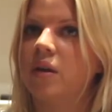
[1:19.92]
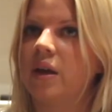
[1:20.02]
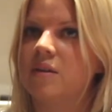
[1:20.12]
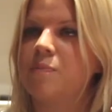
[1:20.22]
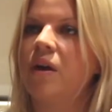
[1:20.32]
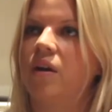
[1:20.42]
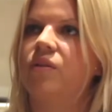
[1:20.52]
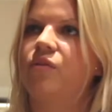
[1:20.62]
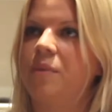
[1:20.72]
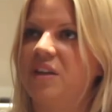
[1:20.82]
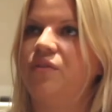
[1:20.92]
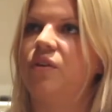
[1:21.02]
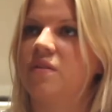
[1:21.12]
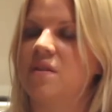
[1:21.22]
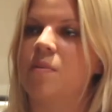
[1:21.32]
experience from
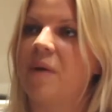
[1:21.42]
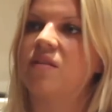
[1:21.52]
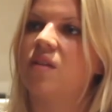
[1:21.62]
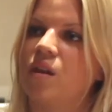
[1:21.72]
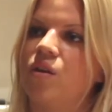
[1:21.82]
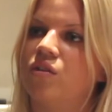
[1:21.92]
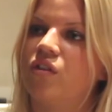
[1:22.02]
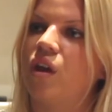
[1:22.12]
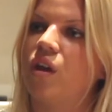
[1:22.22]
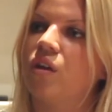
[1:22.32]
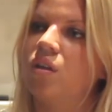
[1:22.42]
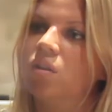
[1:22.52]
interviews is the best thing you can do.